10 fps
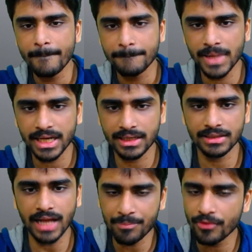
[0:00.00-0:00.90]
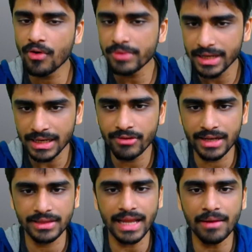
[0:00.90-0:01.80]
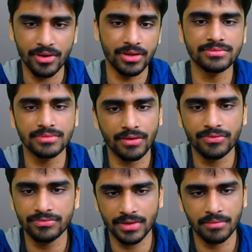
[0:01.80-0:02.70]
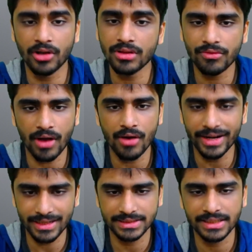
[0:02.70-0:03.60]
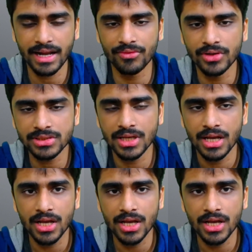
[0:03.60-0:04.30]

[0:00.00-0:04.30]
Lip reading: but I performed really well in that because of how interested I was.